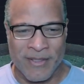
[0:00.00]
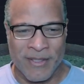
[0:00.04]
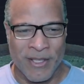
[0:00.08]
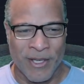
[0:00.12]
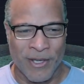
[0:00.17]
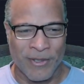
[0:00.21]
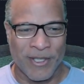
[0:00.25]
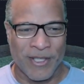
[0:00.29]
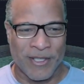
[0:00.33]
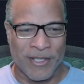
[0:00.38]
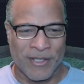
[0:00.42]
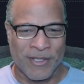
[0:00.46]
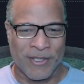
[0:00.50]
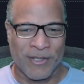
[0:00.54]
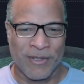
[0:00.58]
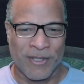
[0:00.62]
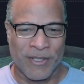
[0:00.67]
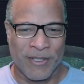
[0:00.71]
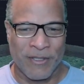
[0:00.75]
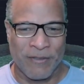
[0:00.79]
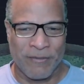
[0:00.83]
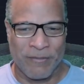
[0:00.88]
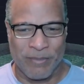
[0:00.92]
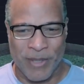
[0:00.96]
Okay, so
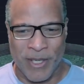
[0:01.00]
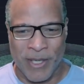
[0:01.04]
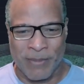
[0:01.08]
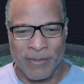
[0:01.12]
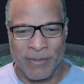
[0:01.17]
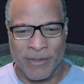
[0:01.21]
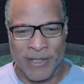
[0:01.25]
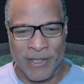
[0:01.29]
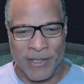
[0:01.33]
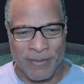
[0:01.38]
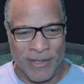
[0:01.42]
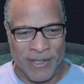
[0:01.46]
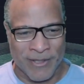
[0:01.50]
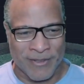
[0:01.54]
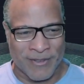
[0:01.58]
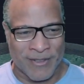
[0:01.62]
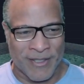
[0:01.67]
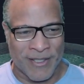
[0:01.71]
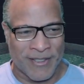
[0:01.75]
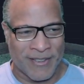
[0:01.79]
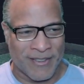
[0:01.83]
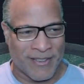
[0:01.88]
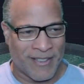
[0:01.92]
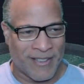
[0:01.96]
enough babbling about
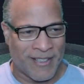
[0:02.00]
that.